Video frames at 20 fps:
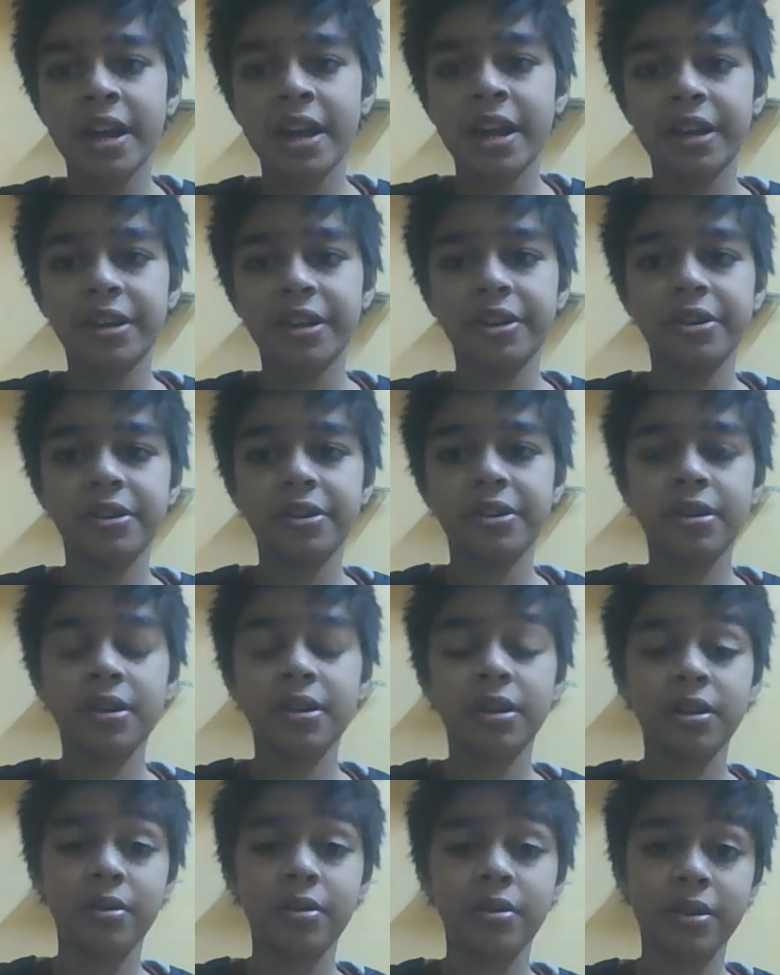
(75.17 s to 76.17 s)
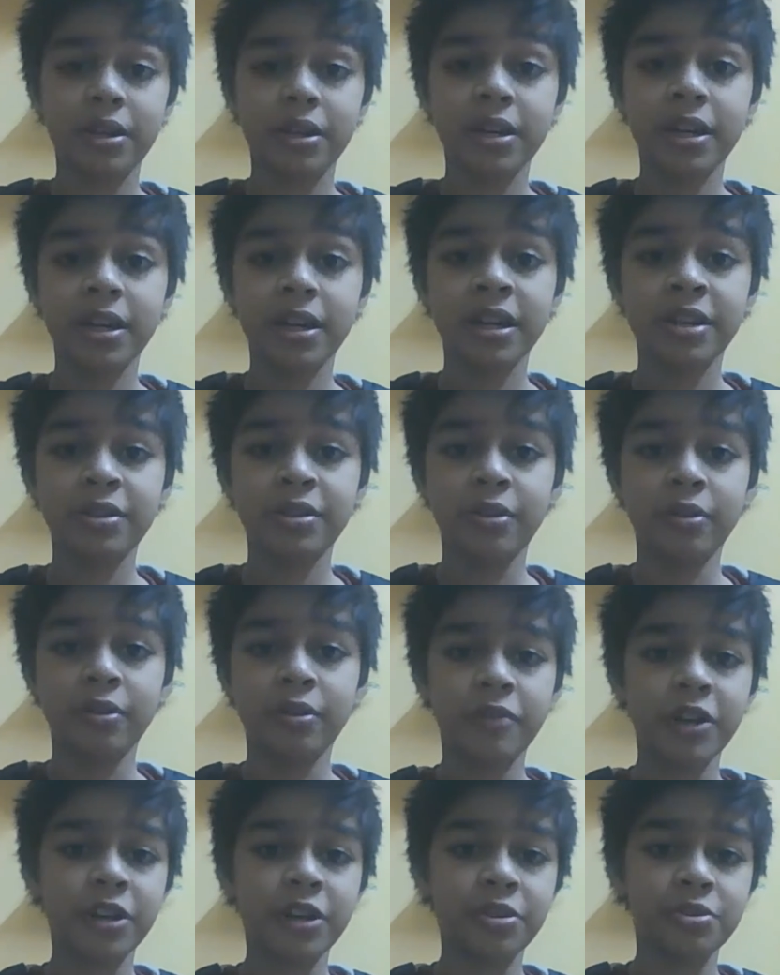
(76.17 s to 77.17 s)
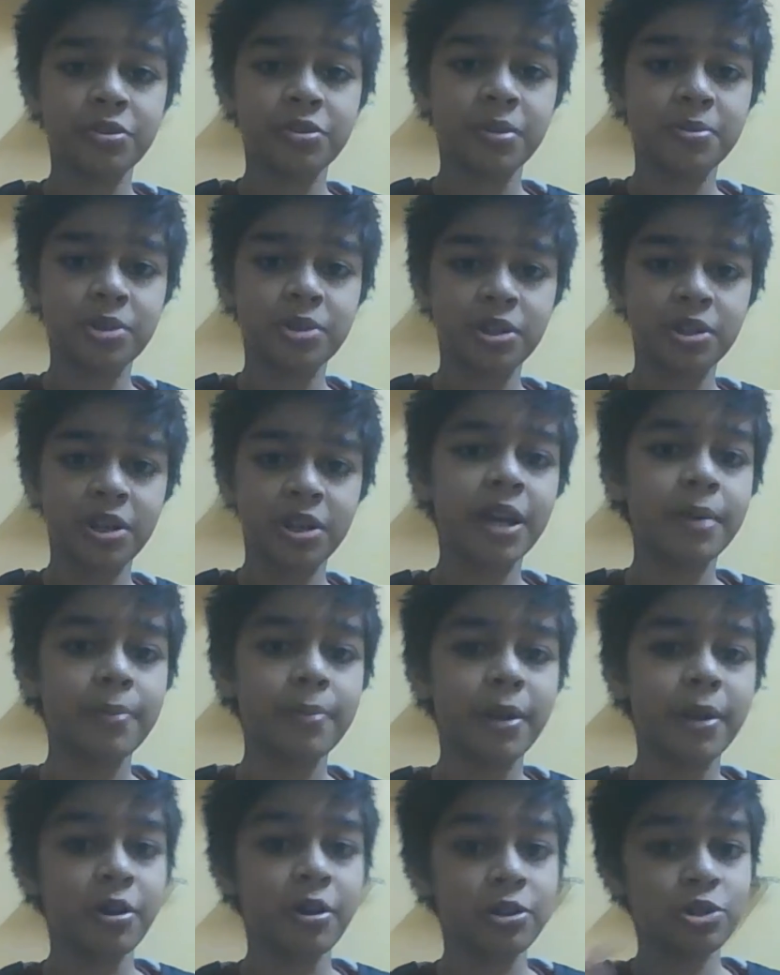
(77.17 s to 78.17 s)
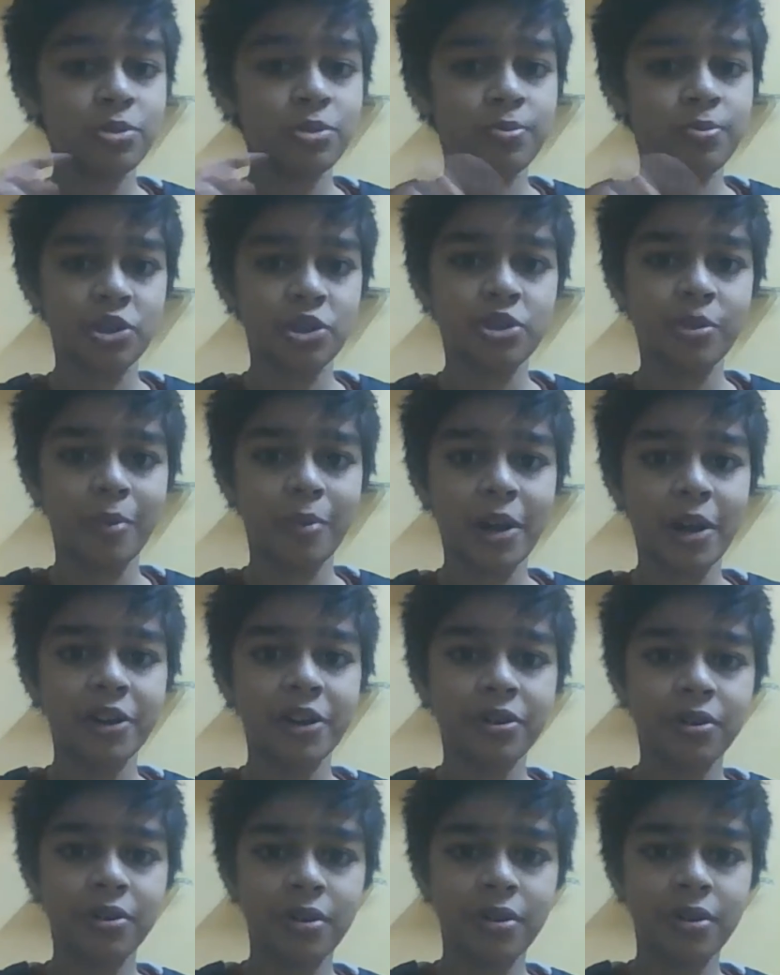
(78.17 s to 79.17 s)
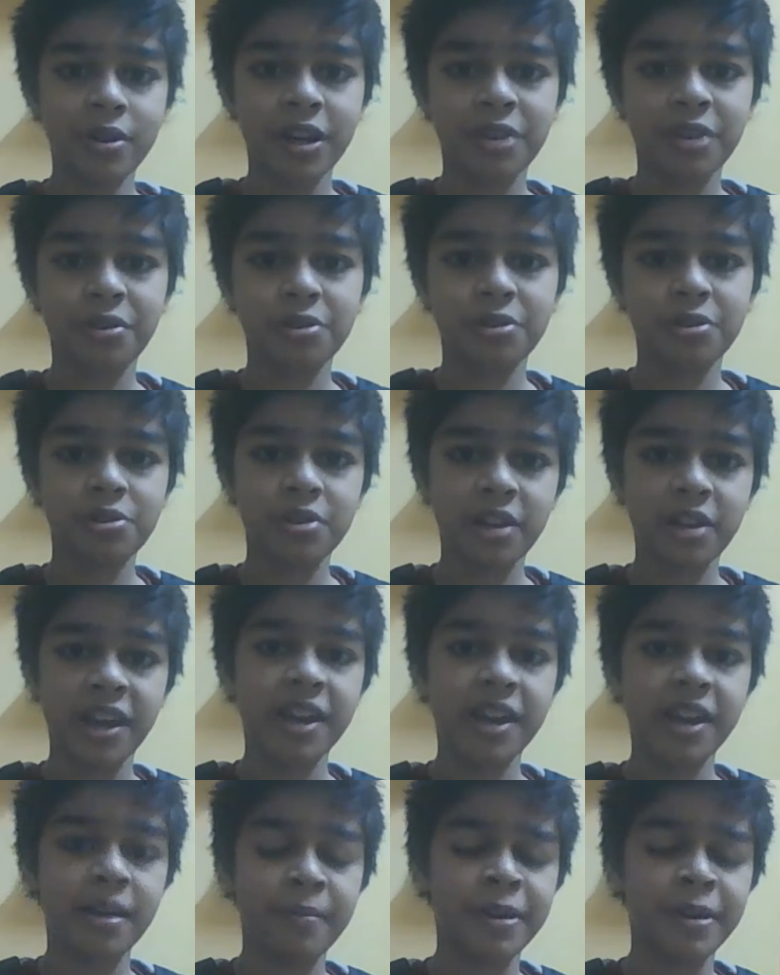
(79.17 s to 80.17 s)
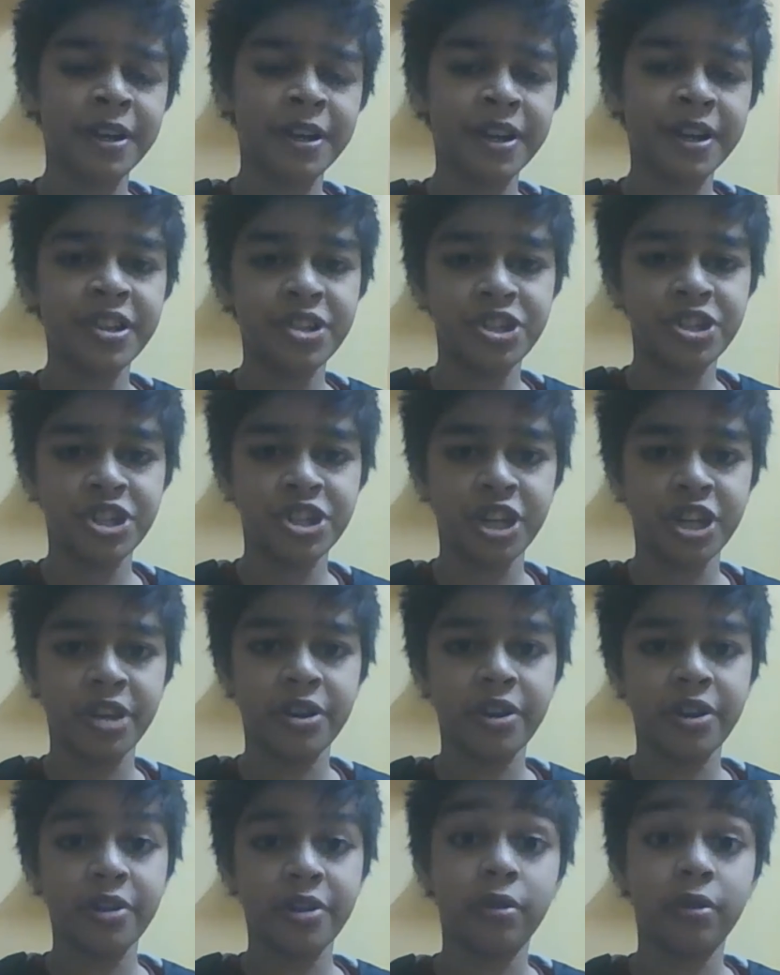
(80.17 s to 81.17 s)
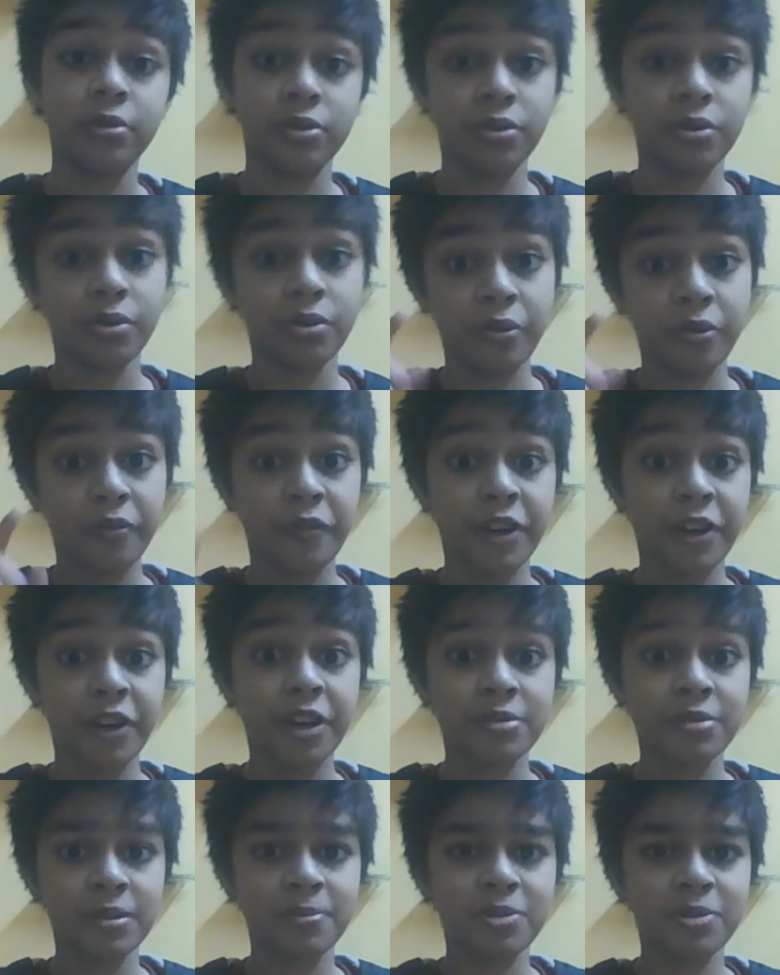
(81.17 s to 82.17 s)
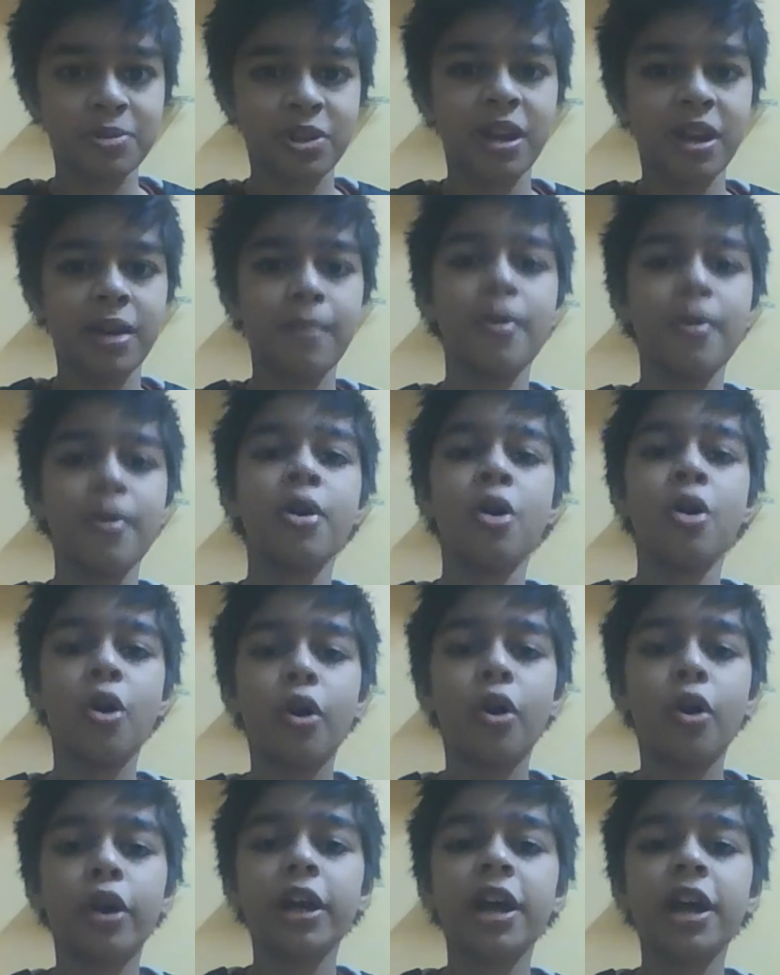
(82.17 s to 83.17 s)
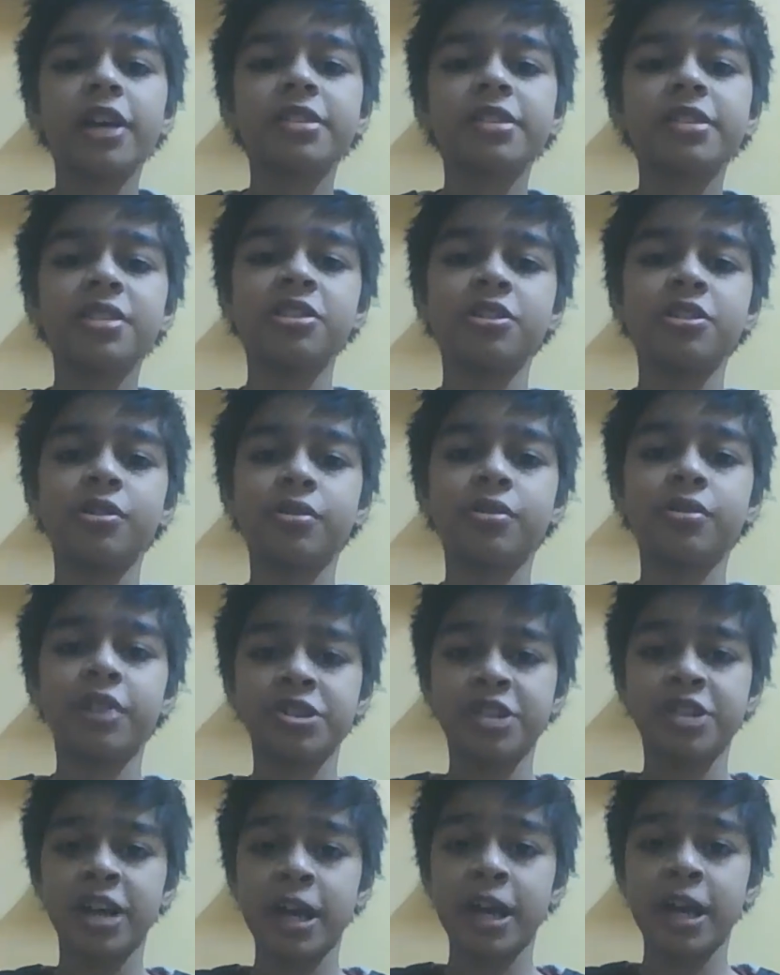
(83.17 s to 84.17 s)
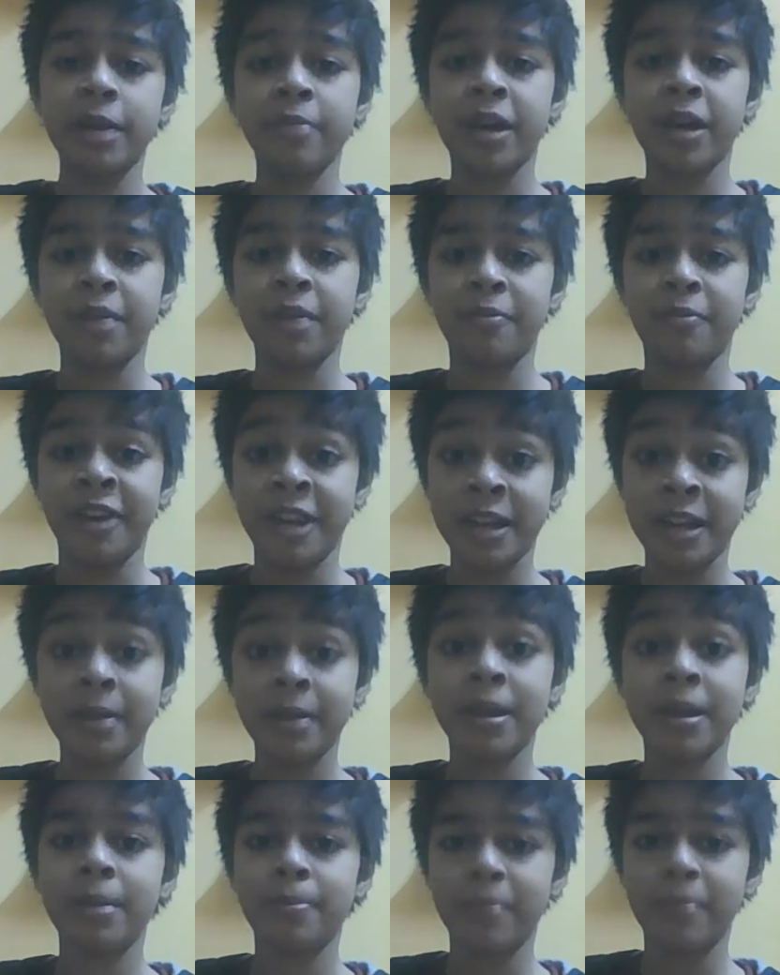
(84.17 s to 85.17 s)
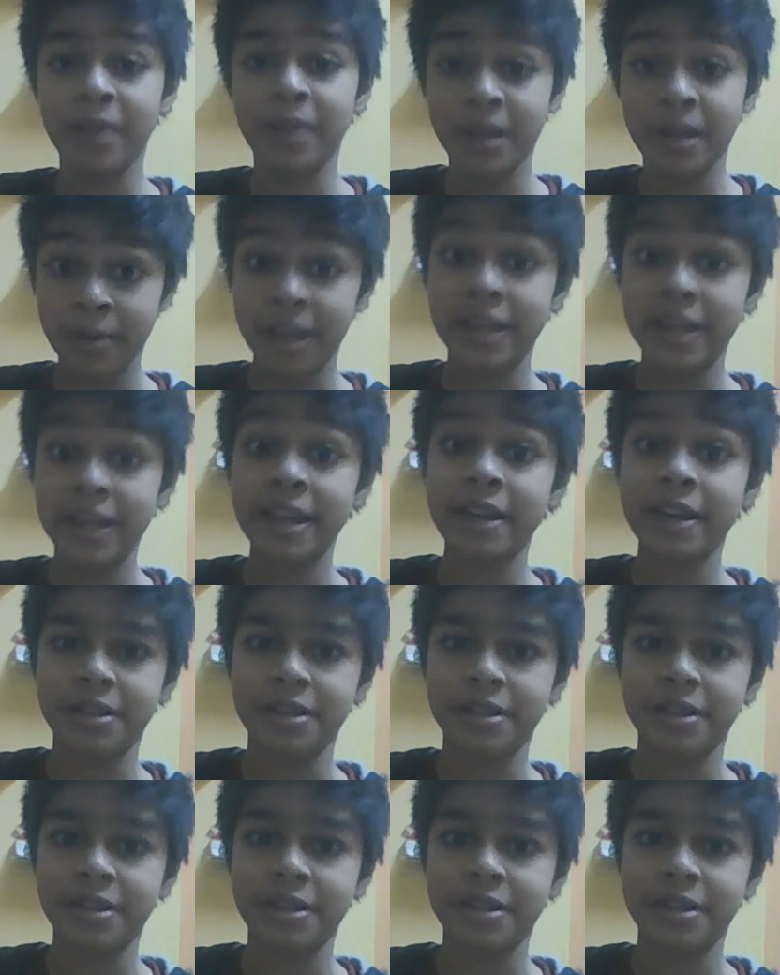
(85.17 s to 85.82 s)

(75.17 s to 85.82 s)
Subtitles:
And okay, don't forget to subscribe and also press the bell icon and also like, comment and share. Also, don't forget to subscribe. Okay, guys, I'll see you next time and Merry